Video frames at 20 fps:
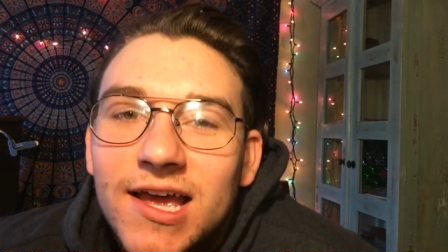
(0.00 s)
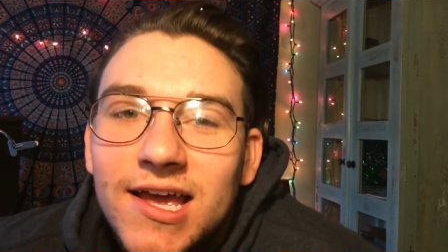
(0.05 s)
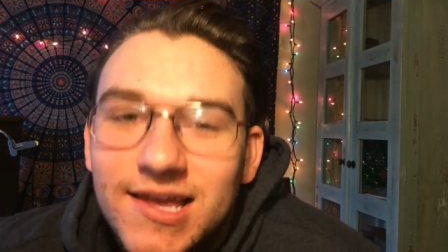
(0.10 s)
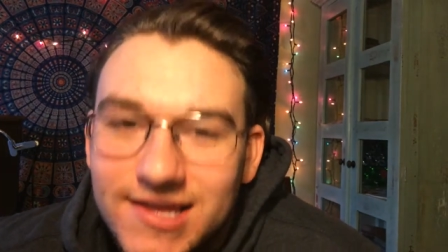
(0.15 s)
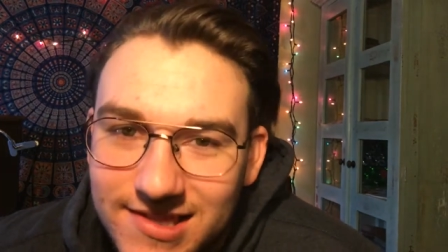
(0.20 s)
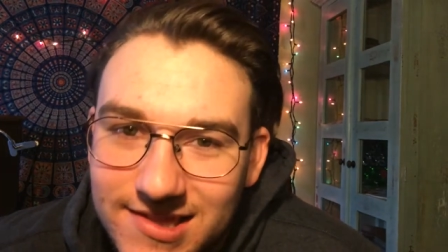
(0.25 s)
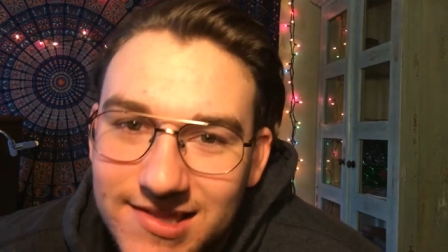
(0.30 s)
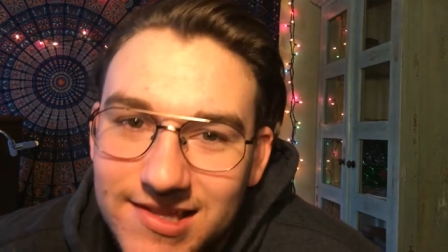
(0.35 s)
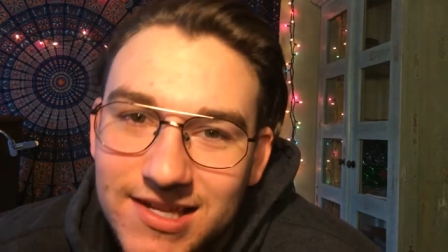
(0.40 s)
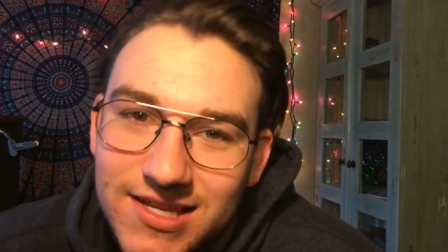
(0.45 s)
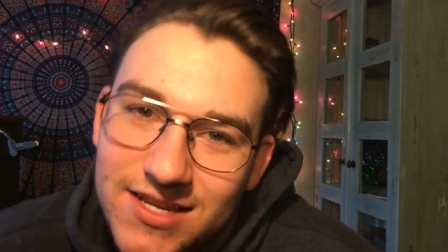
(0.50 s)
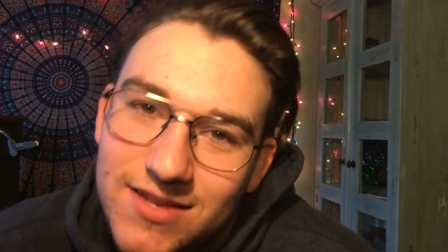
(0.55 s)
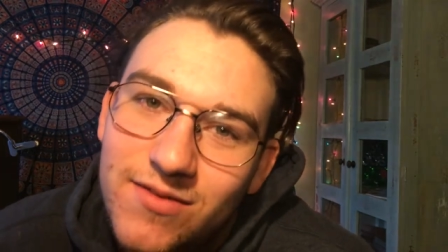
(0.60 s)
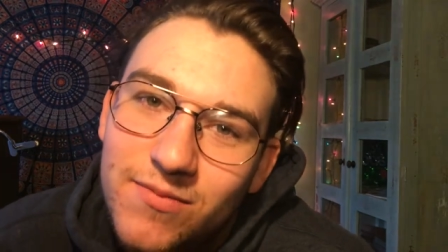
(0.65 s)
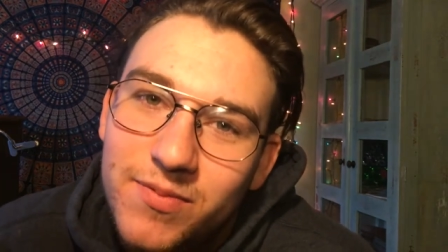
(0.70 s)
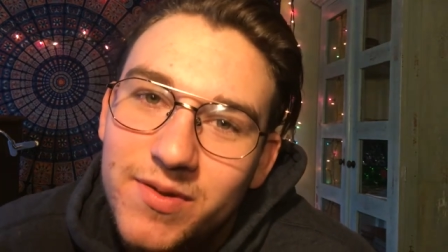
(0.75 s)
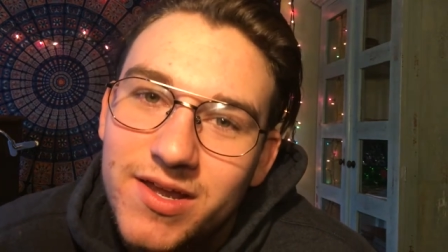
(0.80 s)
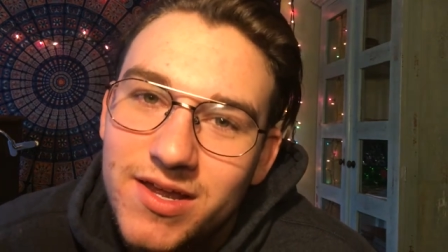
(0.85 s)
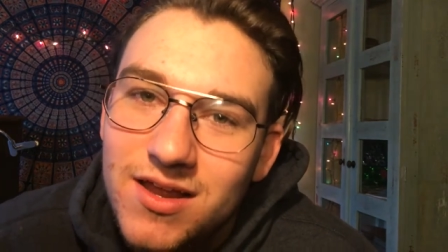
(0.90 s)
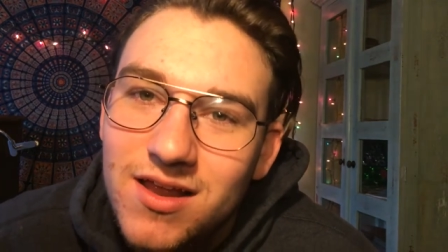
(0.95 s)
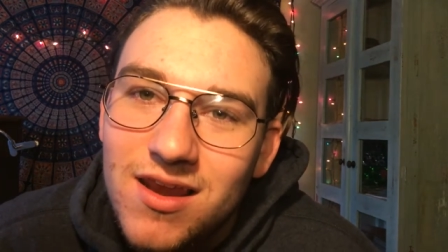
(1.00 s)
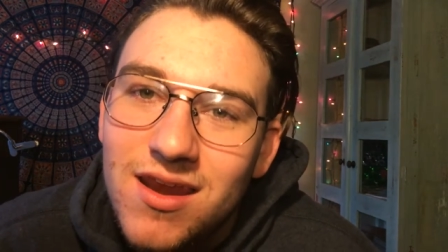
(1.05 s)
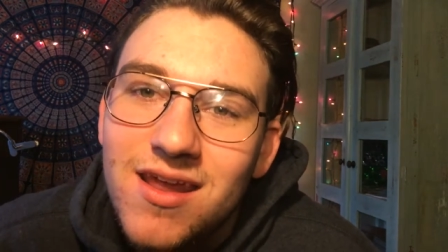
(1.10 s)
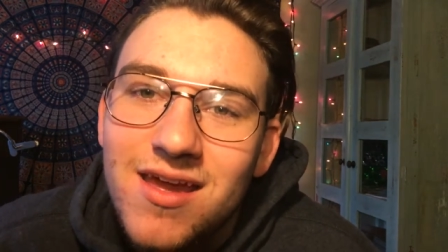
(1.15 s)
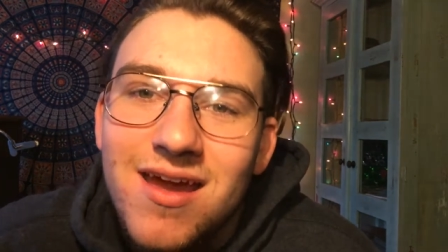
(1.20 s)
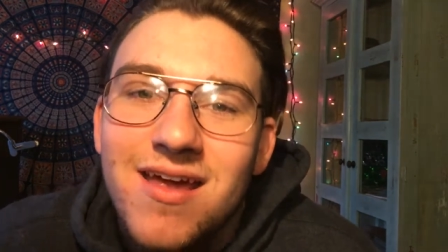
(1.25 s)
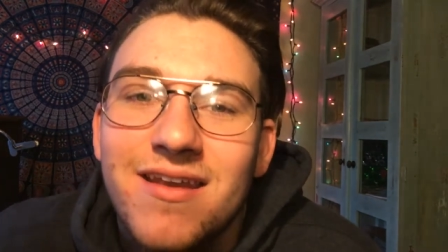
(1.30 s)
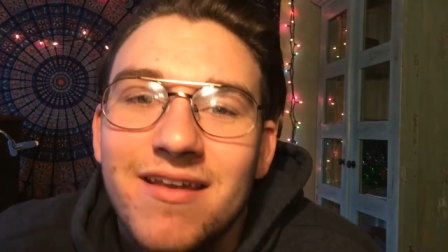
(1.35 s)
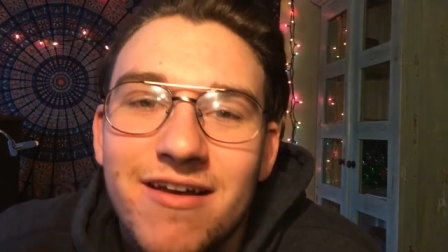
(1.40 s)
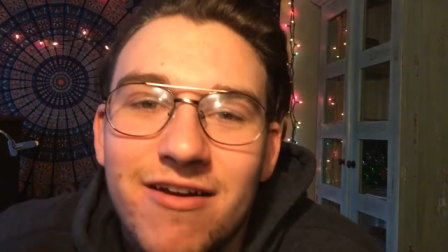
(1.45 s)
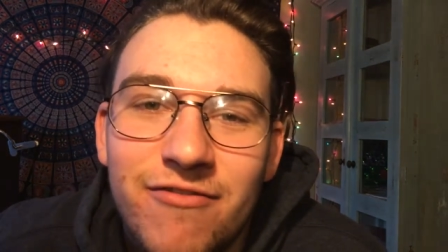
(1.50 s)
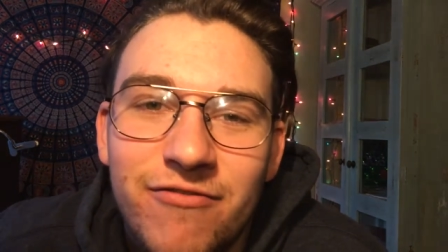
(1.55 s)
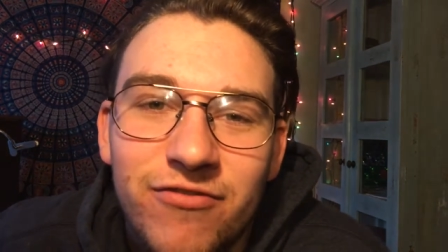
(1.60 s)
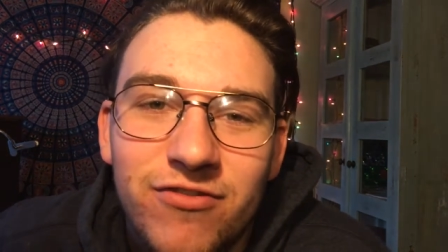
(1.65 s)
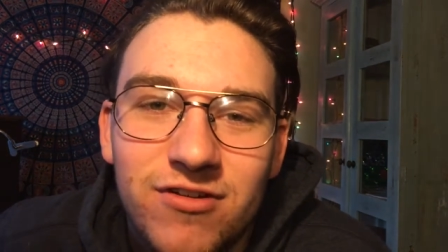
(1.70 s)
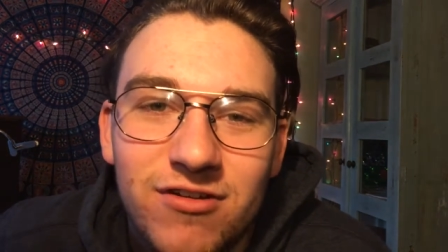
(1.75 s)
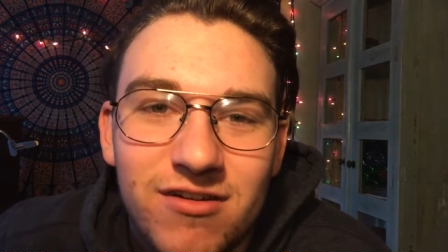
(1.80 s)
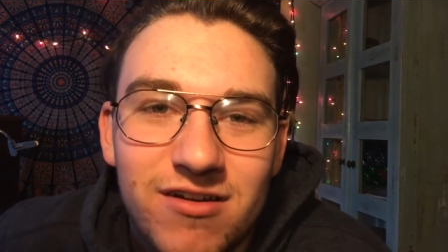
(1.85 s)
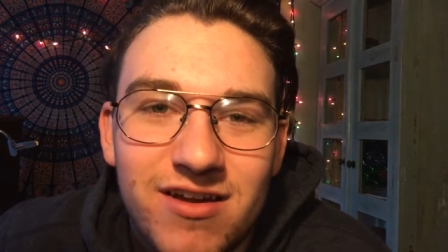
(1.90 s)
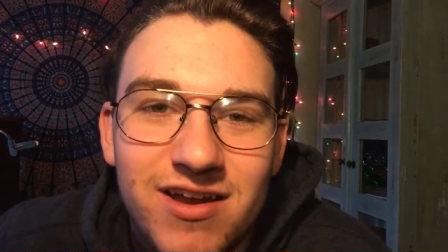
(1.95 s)
it's gonna be a lot of
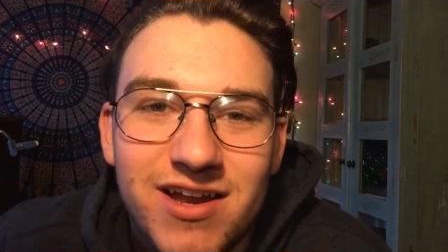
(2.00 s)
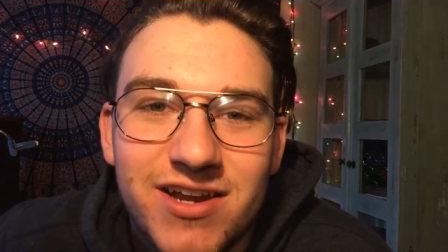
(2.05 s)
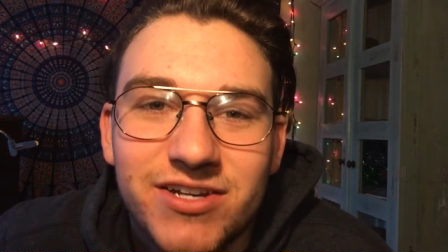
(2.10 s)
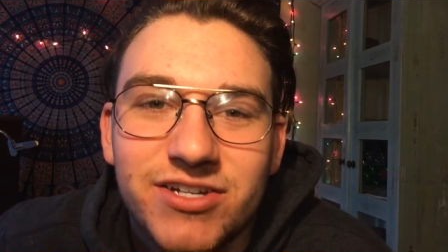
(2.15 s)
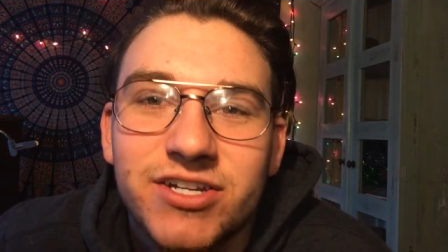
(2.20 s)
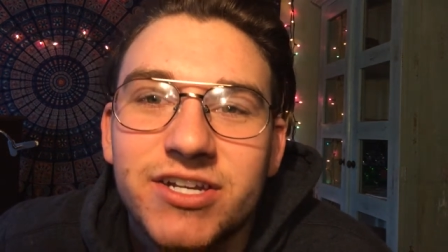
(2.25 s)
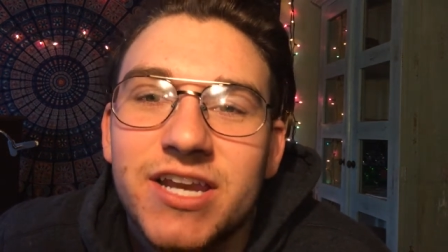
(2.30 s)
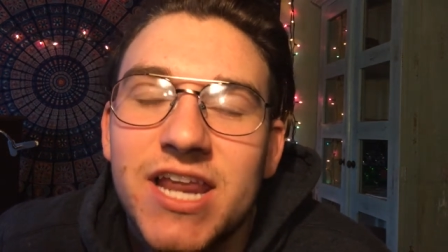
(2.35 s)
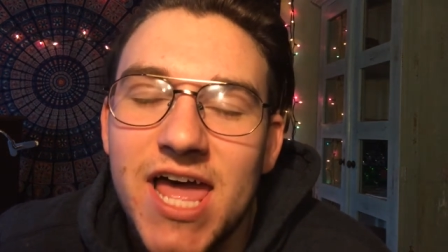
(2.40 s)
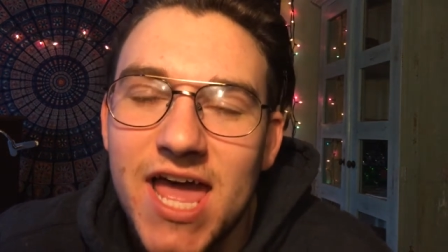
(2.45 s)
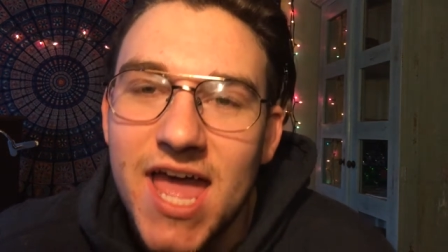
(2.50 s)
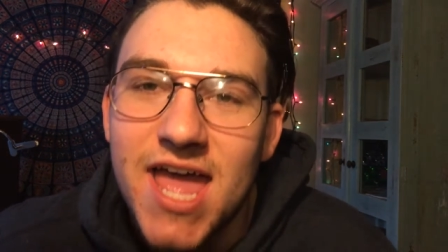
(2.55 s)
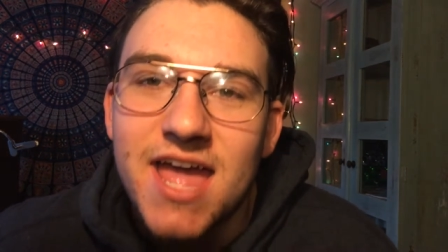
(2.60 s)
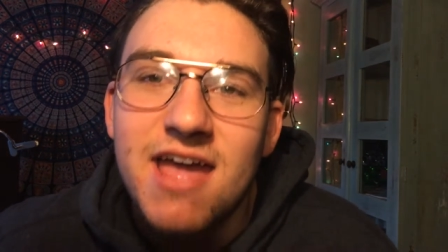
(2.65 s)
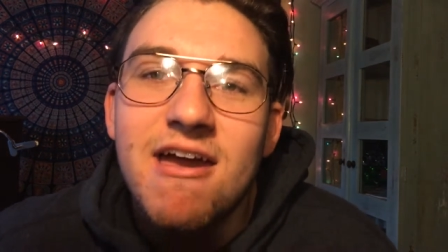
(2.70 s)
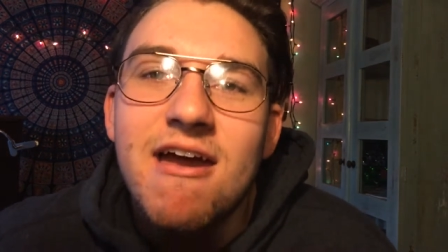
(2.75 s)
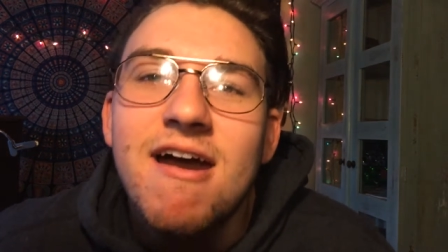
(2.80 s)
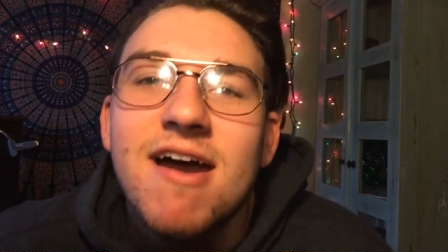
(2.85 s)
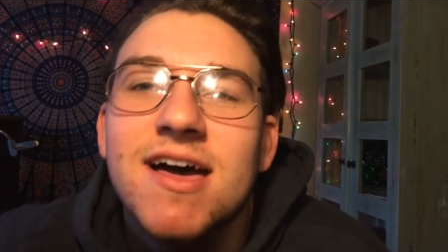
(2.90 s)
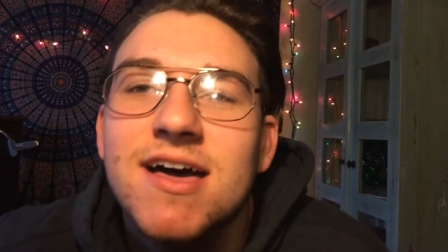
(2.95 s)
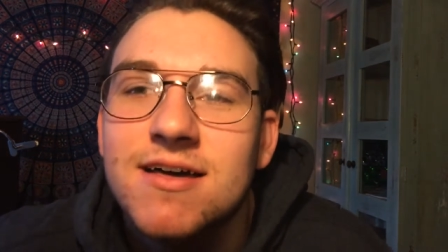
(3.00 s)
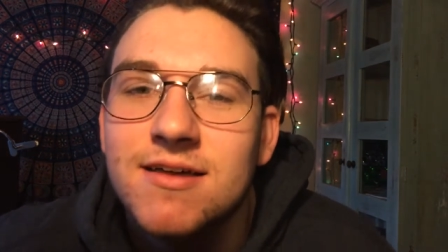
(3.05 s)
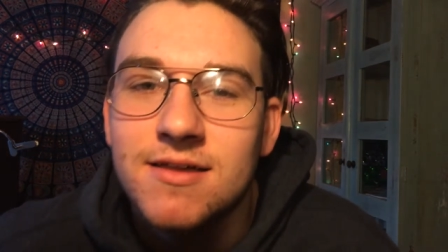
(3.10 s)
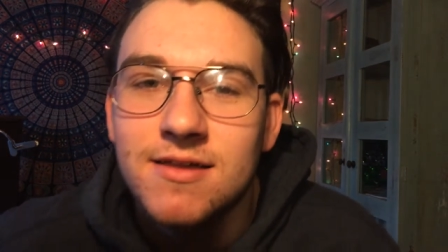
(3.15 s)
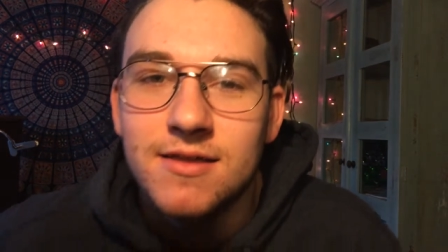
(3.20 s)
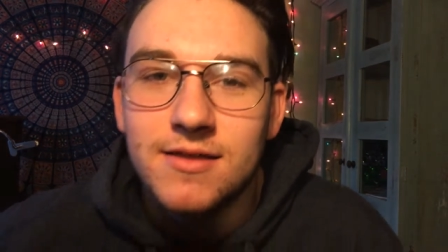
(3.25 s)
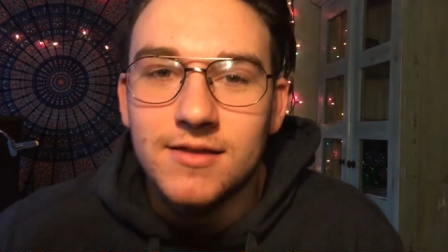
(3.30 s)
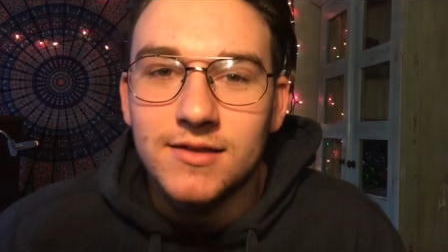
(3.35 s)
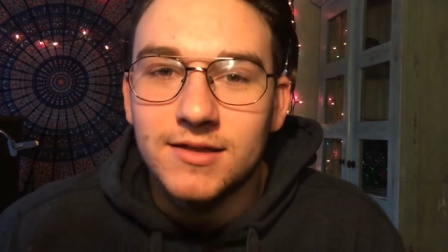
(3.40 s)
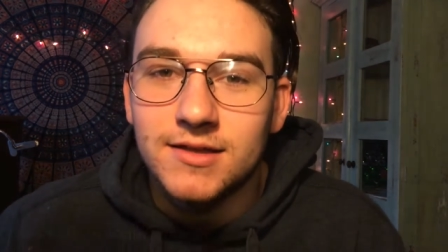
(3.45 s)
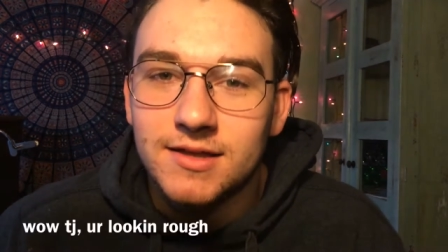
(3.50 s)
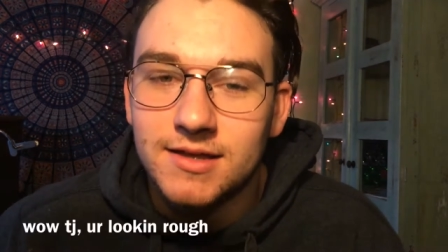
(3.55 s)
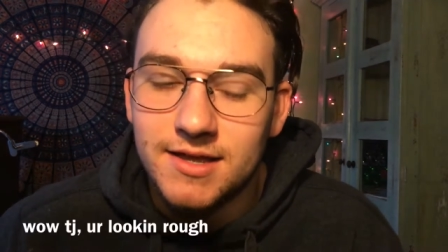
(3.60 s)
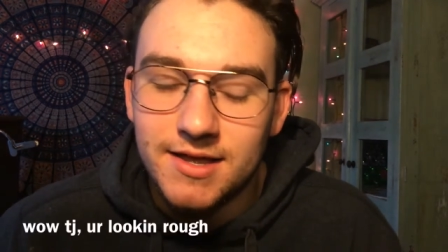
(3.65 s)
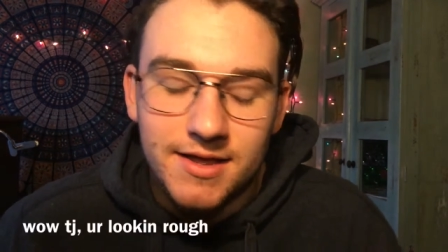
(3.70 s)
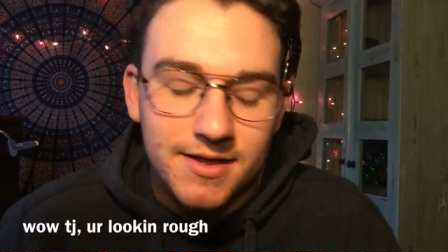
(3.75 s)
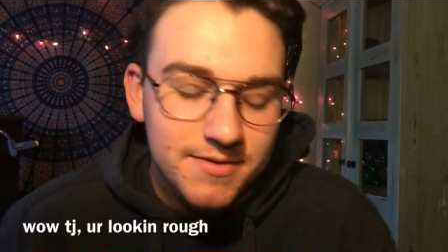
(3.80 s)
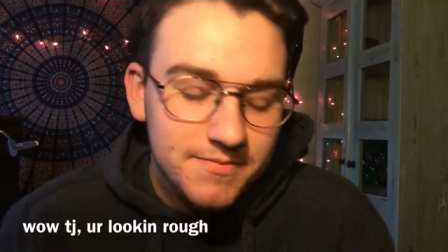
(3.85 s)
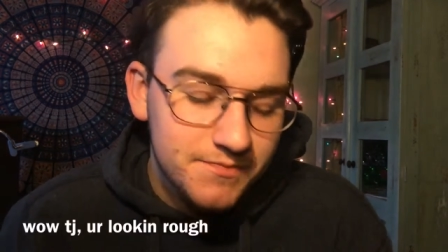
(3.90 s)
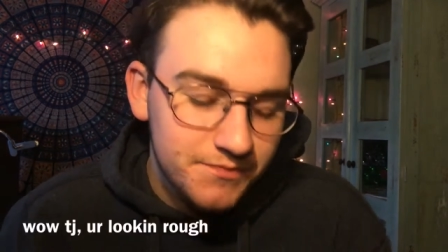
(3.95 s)
fun today.
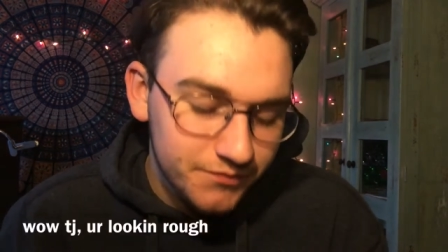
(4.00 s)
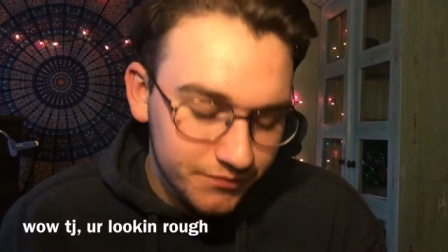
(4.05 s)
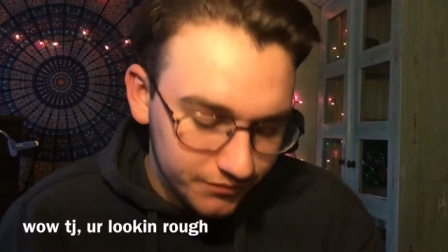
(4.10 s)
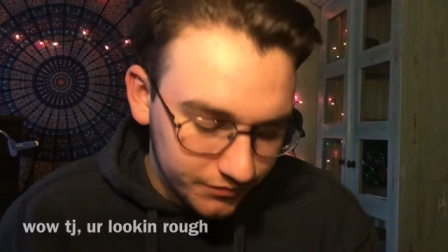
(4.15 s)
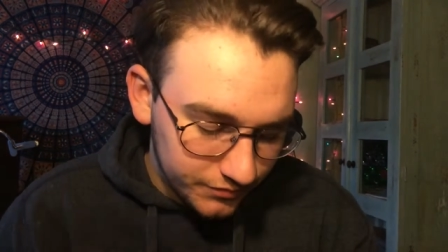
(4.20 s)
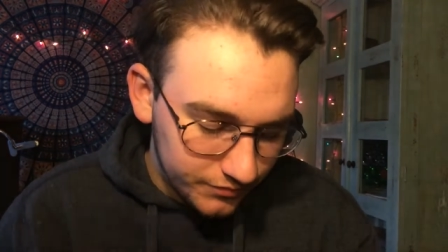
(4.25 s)
Um,